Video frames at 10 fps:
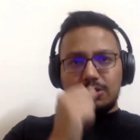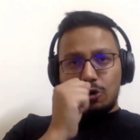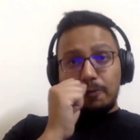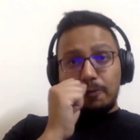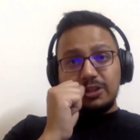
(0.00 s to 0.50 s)

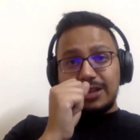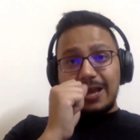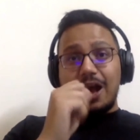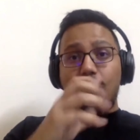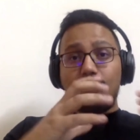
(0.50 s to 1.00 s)
throughputs
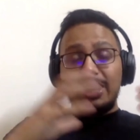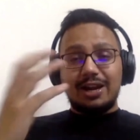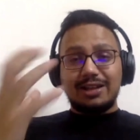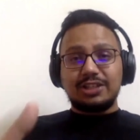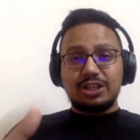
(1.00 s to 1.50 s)
like how many
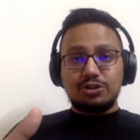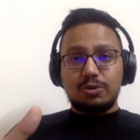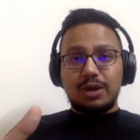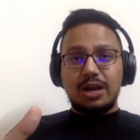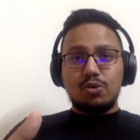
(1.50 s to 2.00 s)
transactions
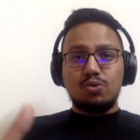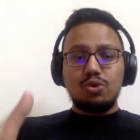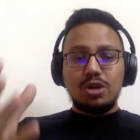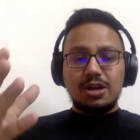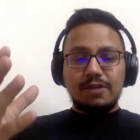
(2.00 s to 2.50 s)
you can do
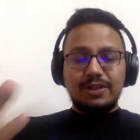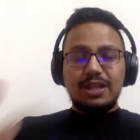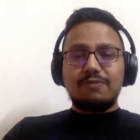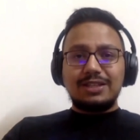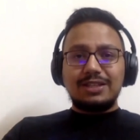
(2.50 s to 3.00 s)

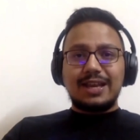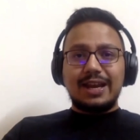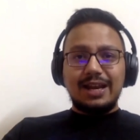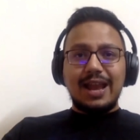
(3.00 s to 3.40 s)
within one second.